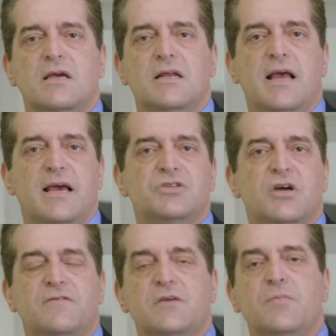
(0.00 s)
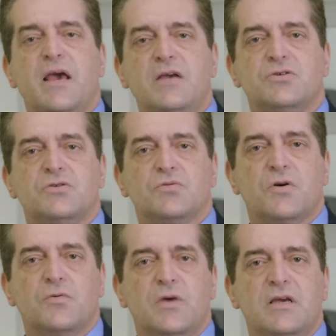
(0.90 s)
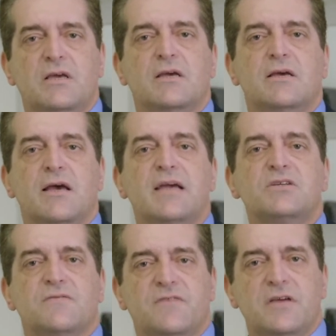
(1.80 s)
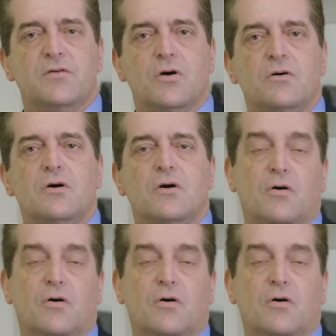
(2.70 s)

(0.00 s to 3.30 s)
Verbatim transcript: in HIV patients where we ex vivo,